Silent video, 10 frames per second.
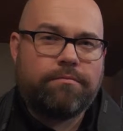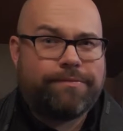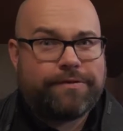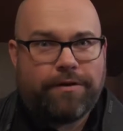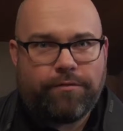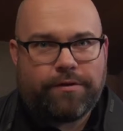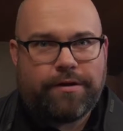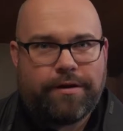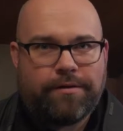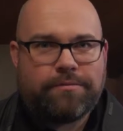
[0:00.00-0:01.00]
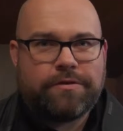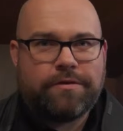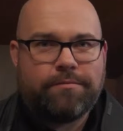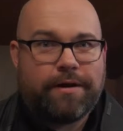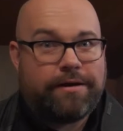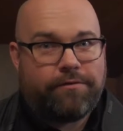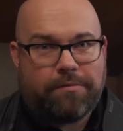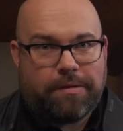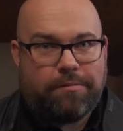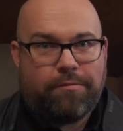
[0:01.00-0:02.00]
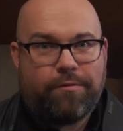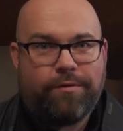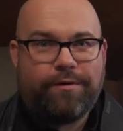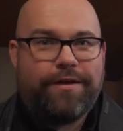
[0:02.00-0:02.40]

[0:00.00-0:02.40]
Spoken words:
several times by different people,